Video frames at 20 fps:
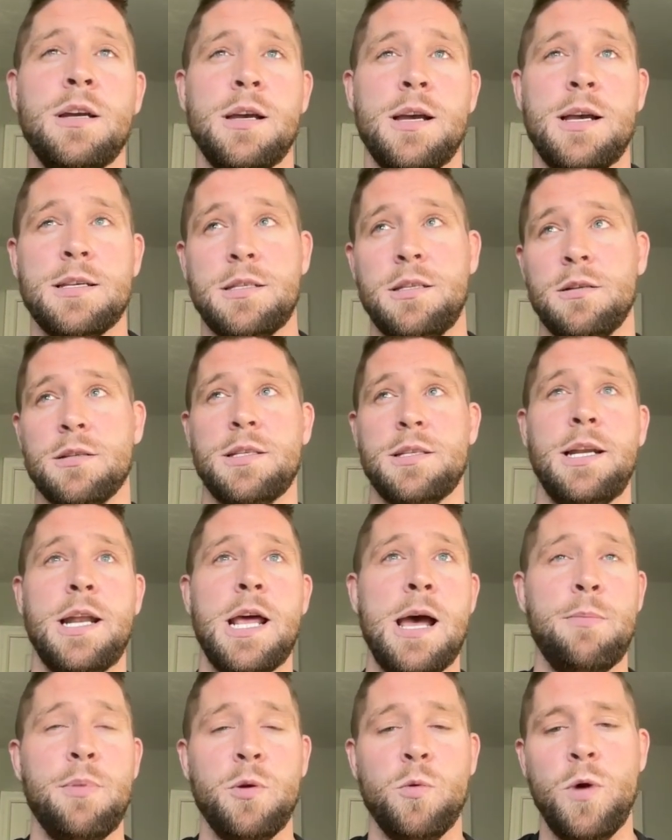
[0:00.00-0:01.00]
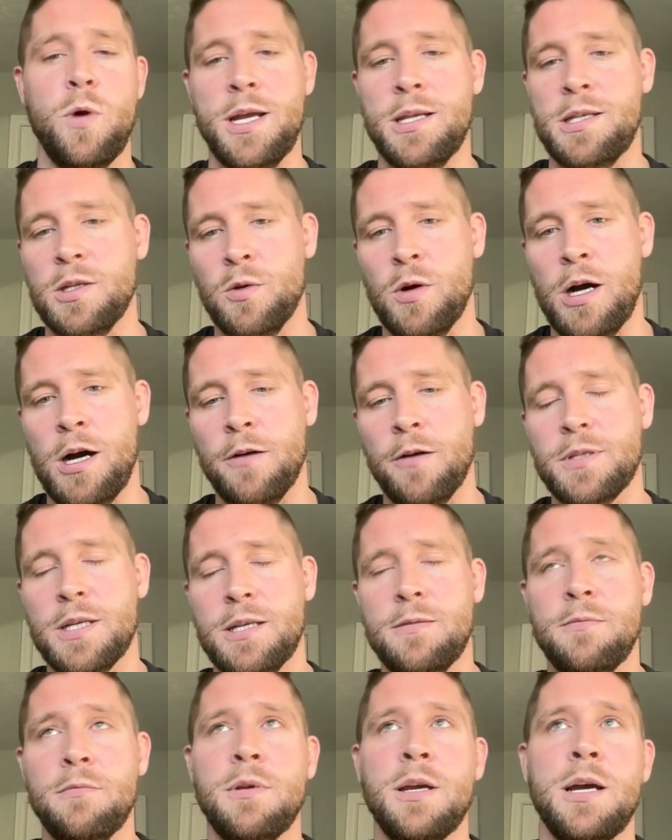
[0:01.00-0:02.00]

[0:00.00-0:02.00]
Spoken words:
I still see it happen way too often,